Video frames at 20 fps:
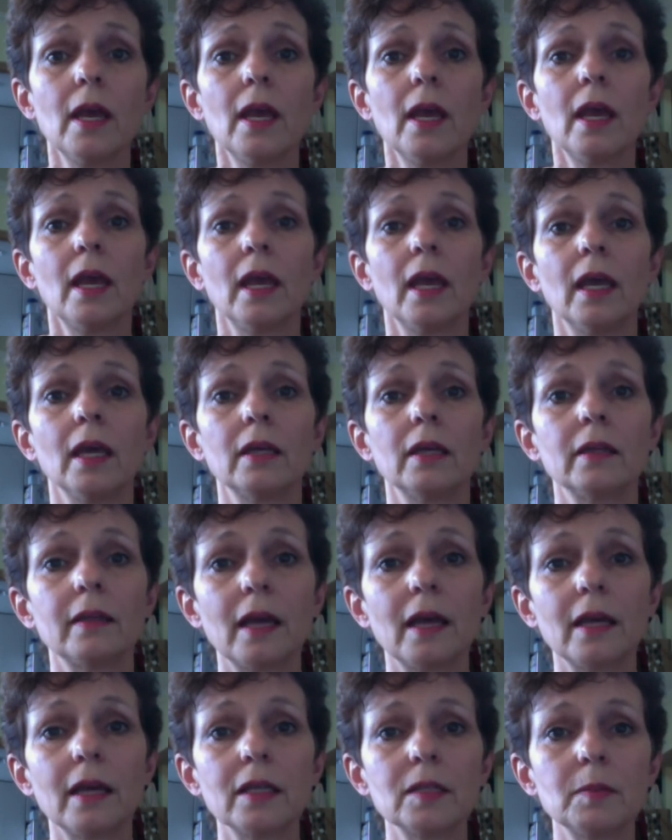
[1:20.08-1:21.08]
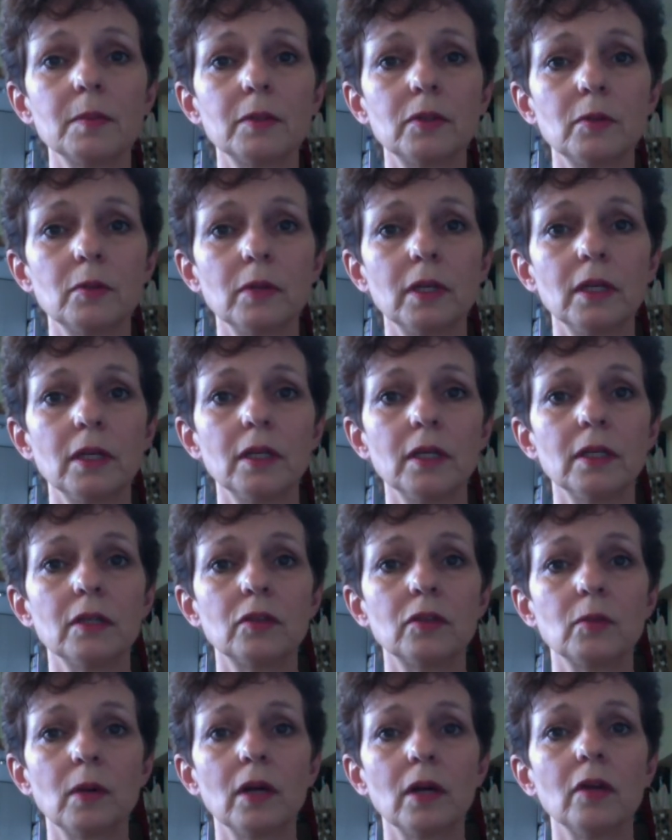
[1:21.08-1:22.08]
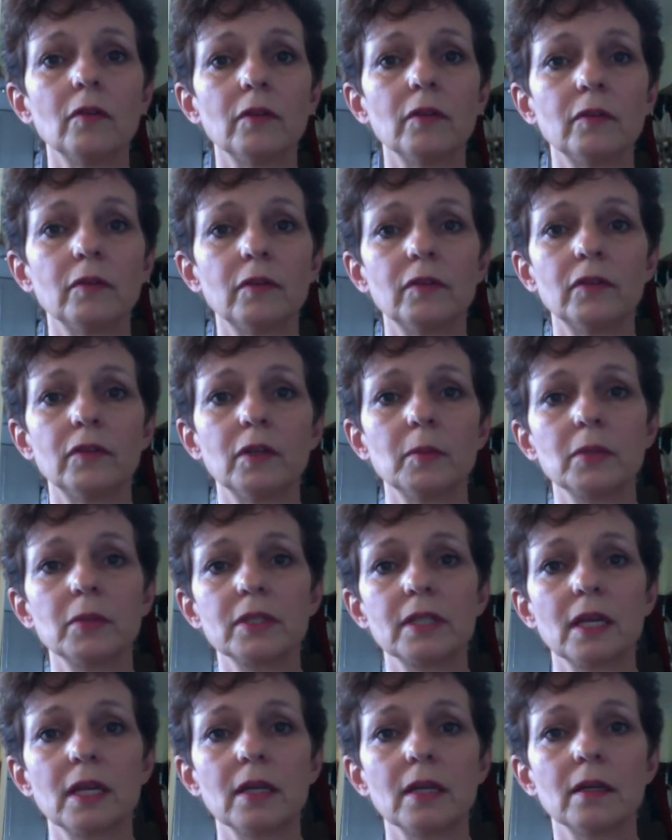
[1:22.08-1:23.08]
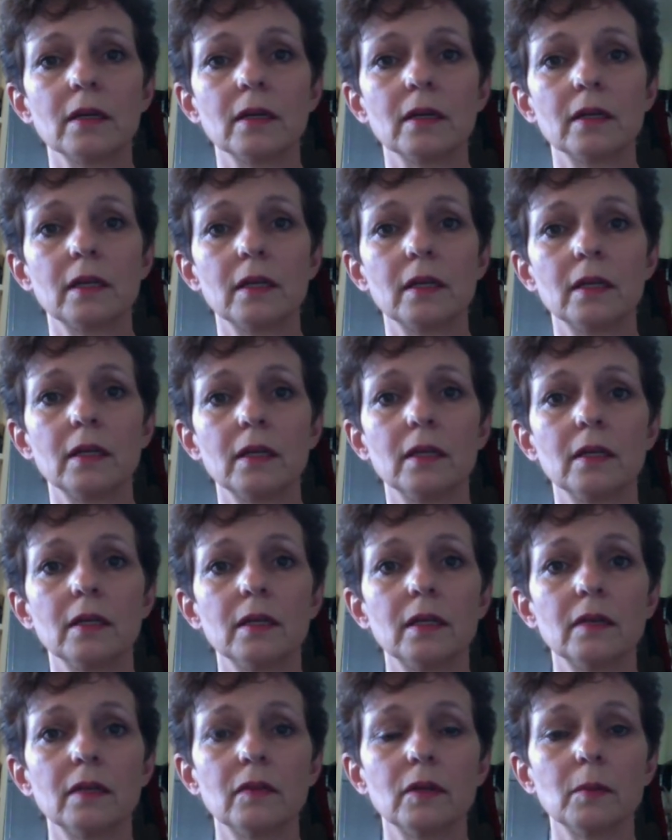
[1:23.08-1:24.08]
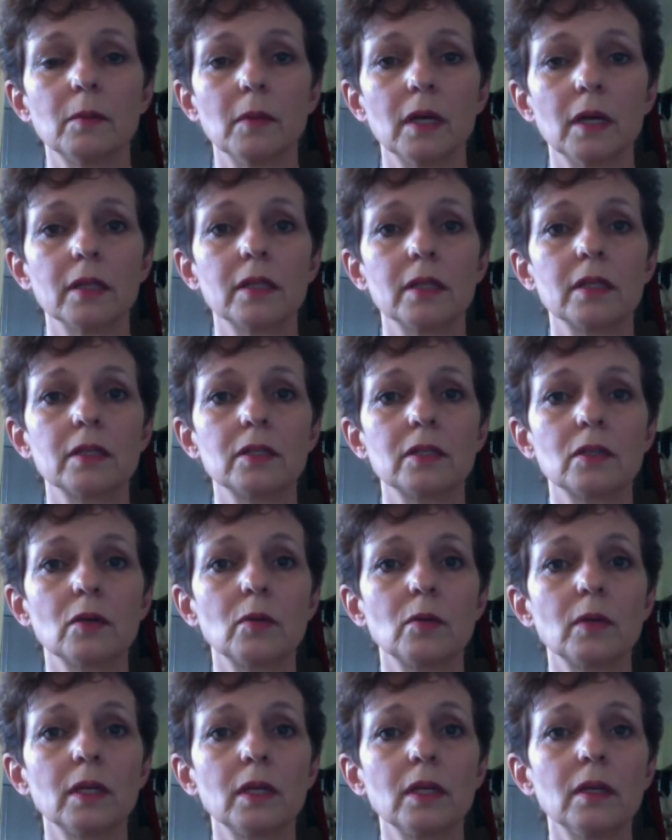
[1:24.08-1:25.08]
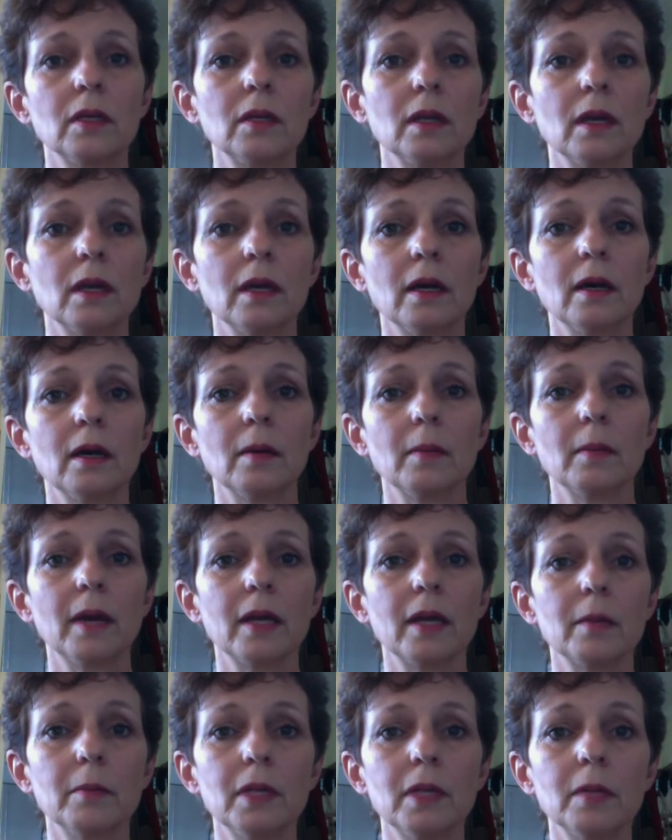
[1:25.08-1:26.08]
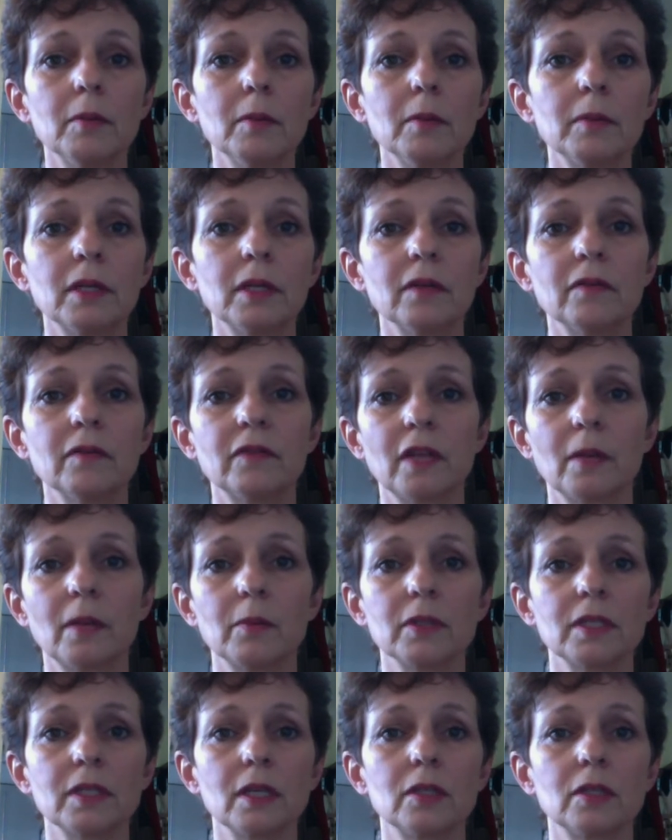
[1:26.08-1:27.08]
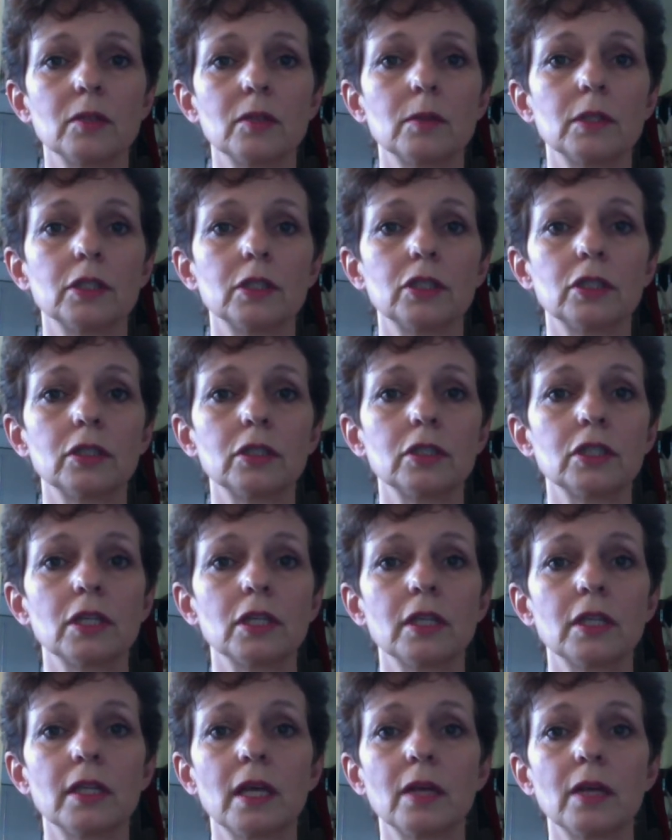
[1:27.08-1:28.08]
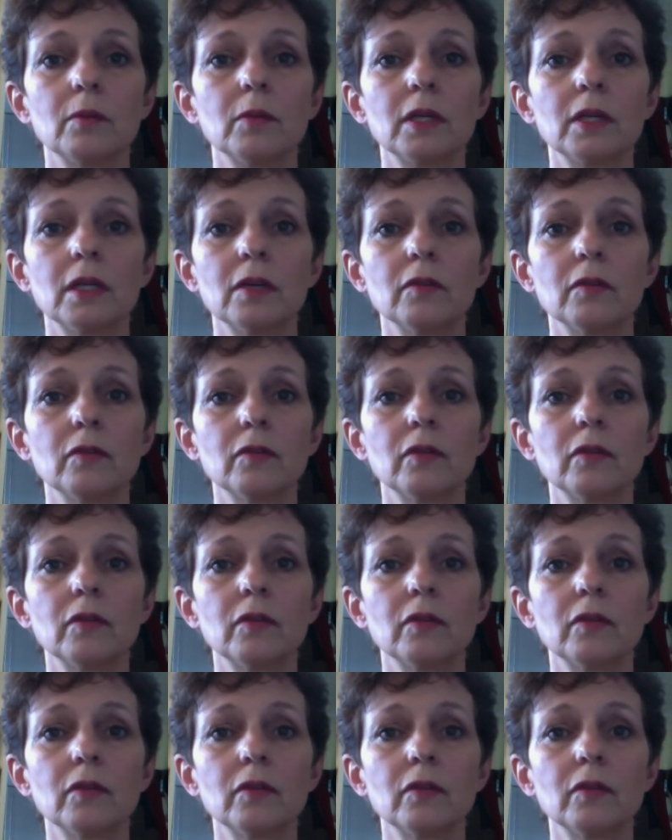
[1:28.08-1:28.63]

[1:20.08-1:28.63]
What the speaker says: and that is between 12 and 15% on any given month. So we, at a minimum, give 10% to our church, and then we give